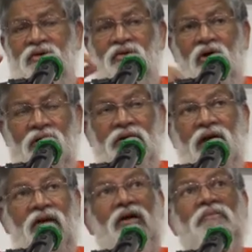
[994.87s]
God
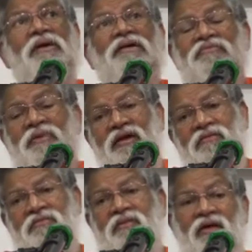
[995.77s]
cannot be
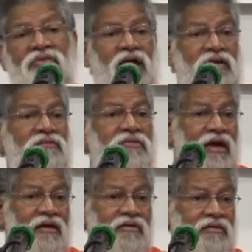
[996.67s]
explained, then
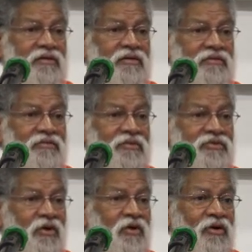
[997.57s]

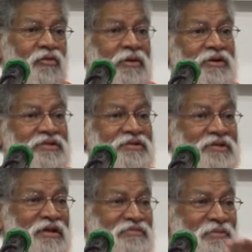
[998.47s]
the whole Upanishad is
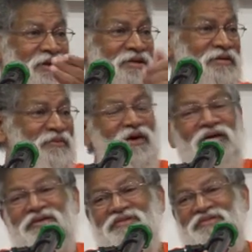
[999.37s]
an explanation of God.